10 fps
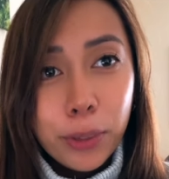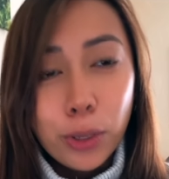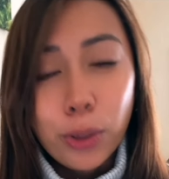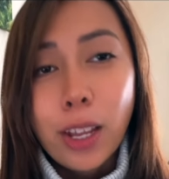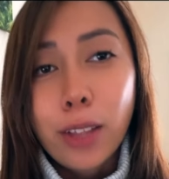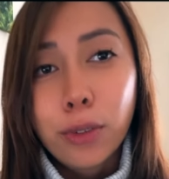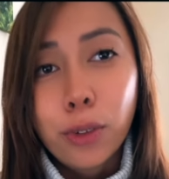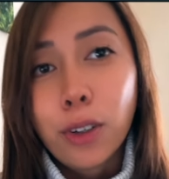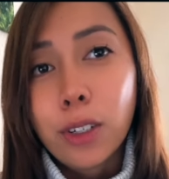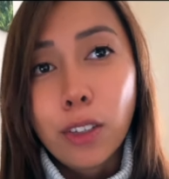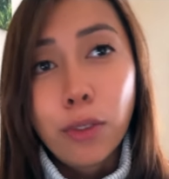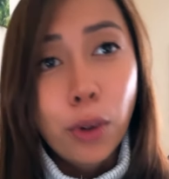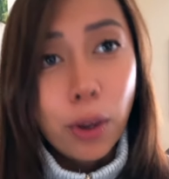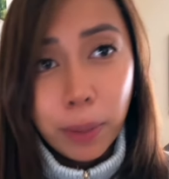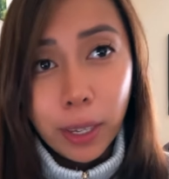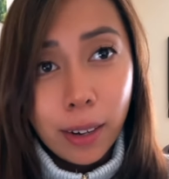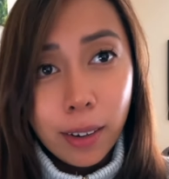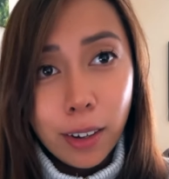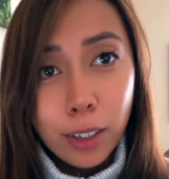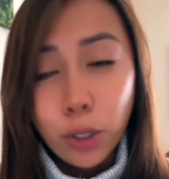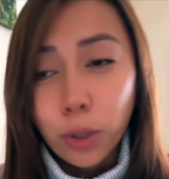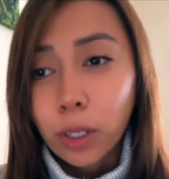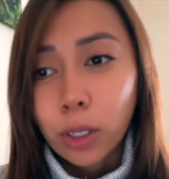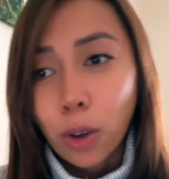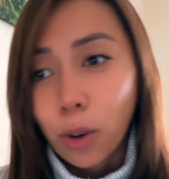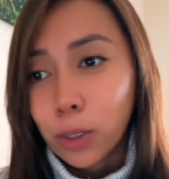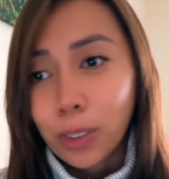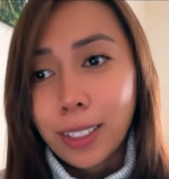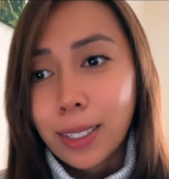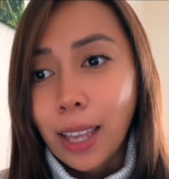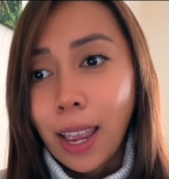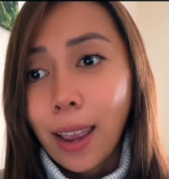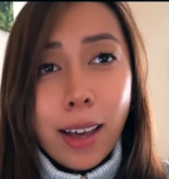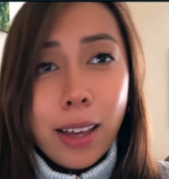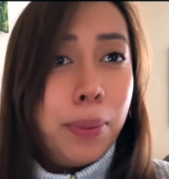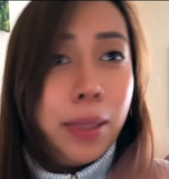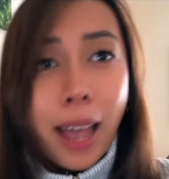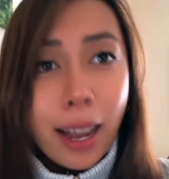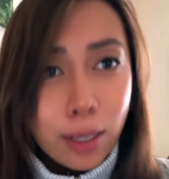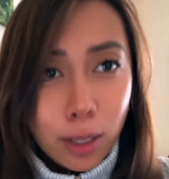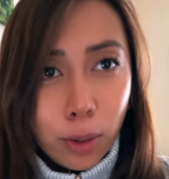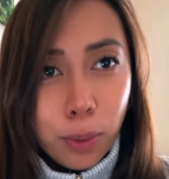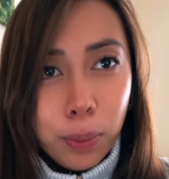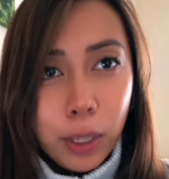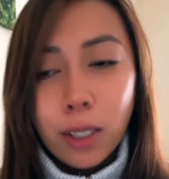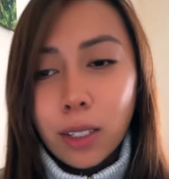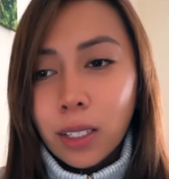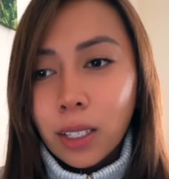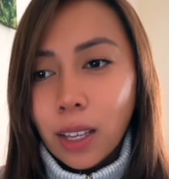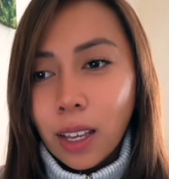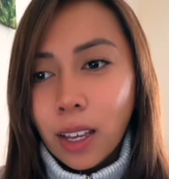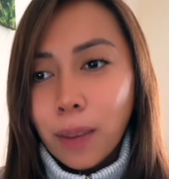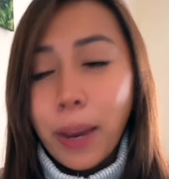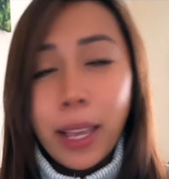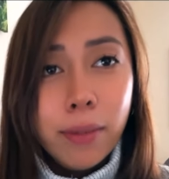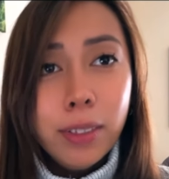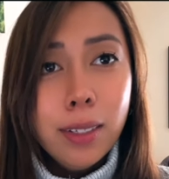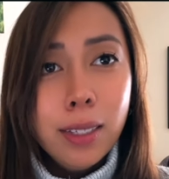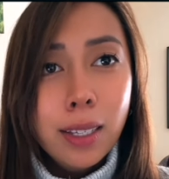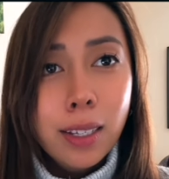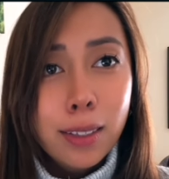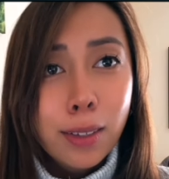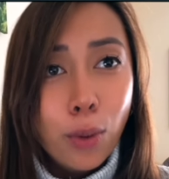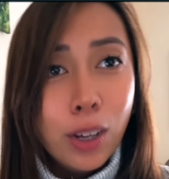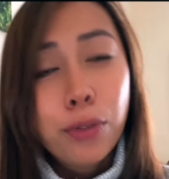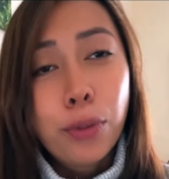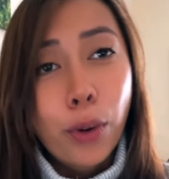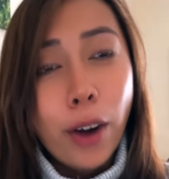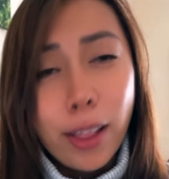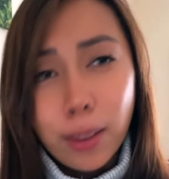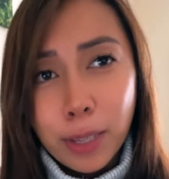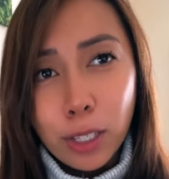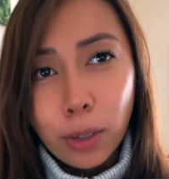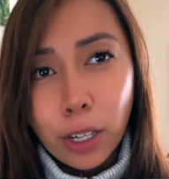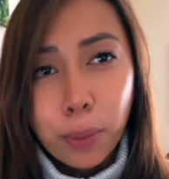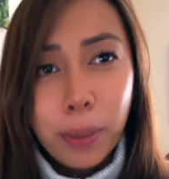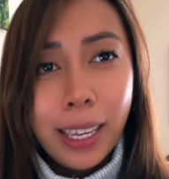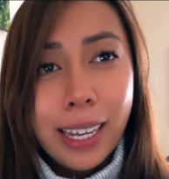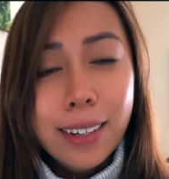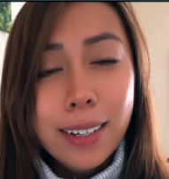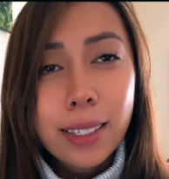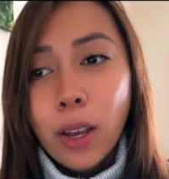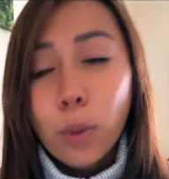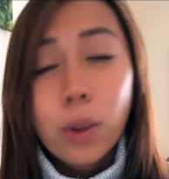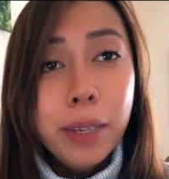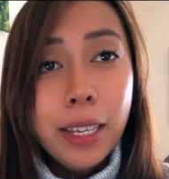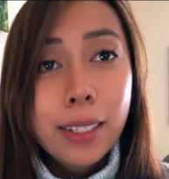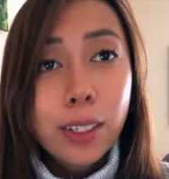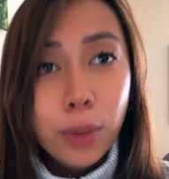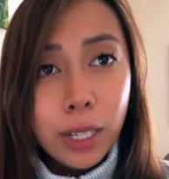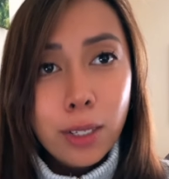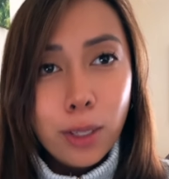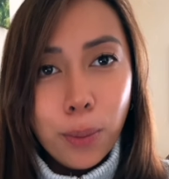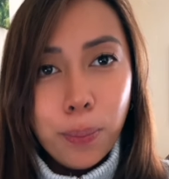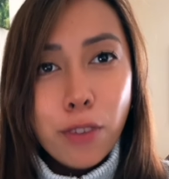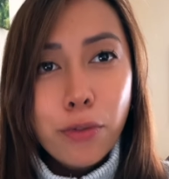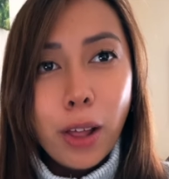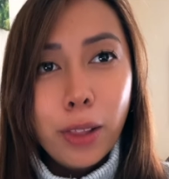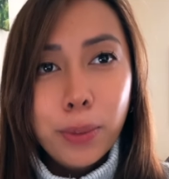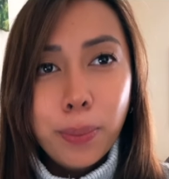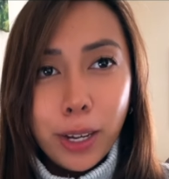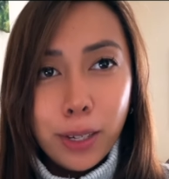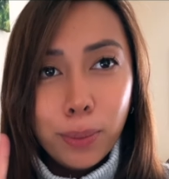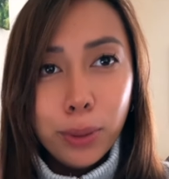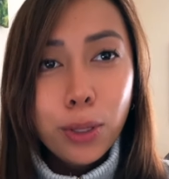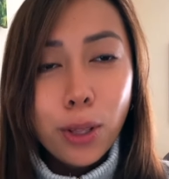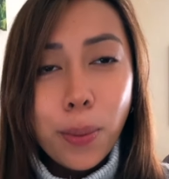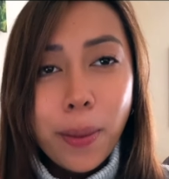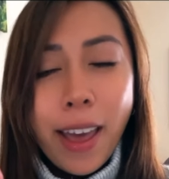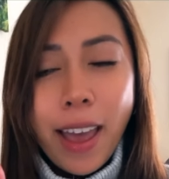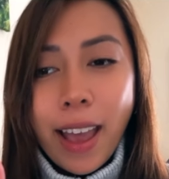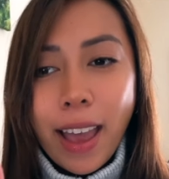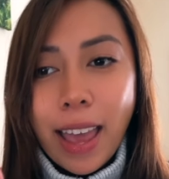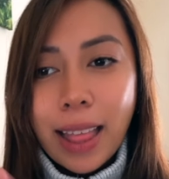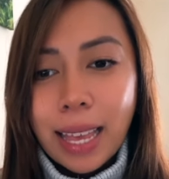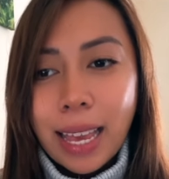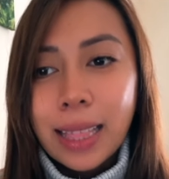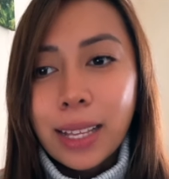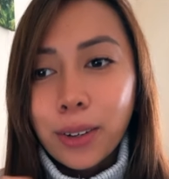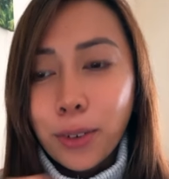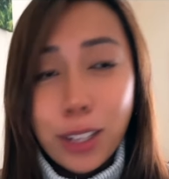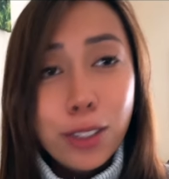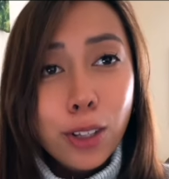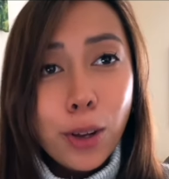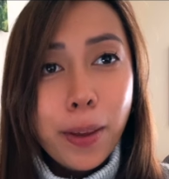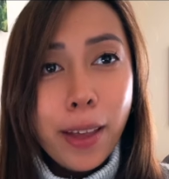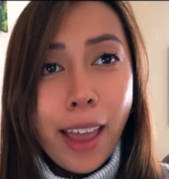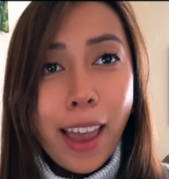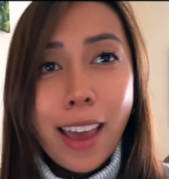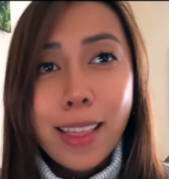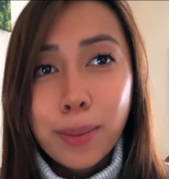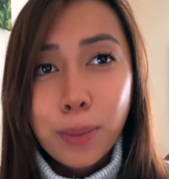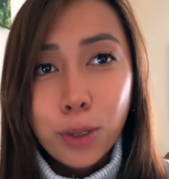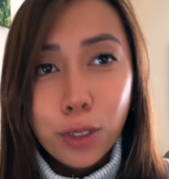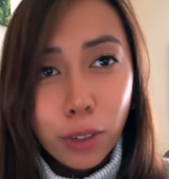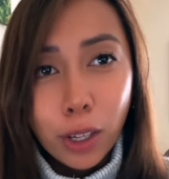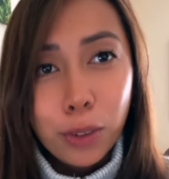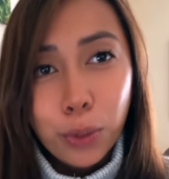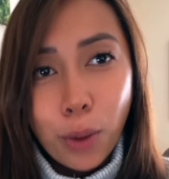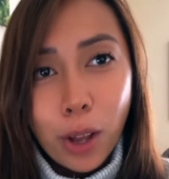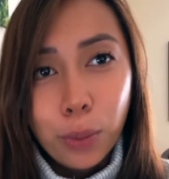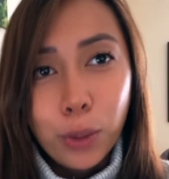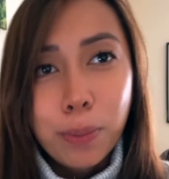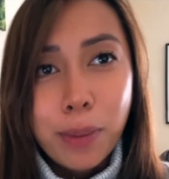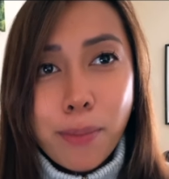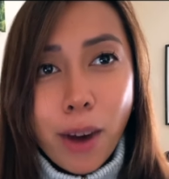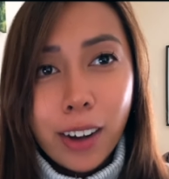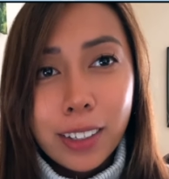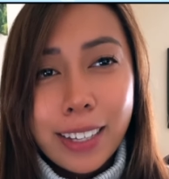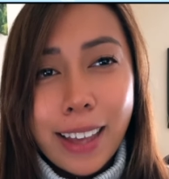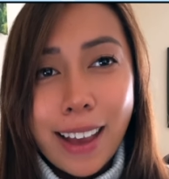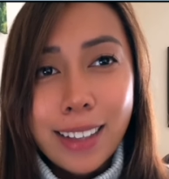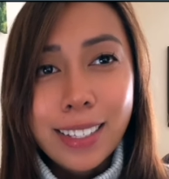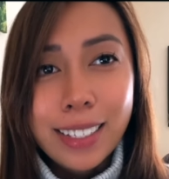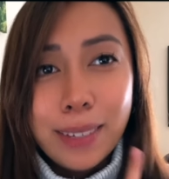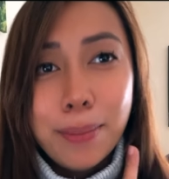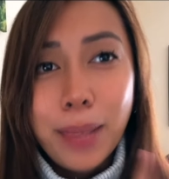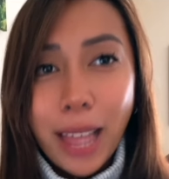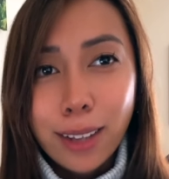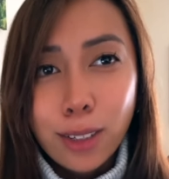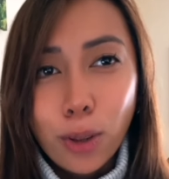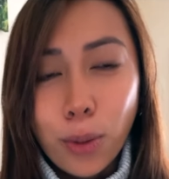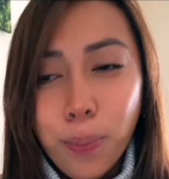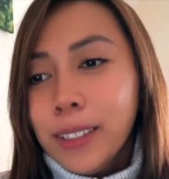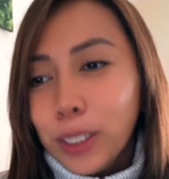So that, of course, if you're a beginner, you shouldn't go to, let's say, a black slope, because by levels, the one for elementary or beginners will be the green slope, followed by the blue slope, and then a red slope, and the most difficult one would be marked as a black slope.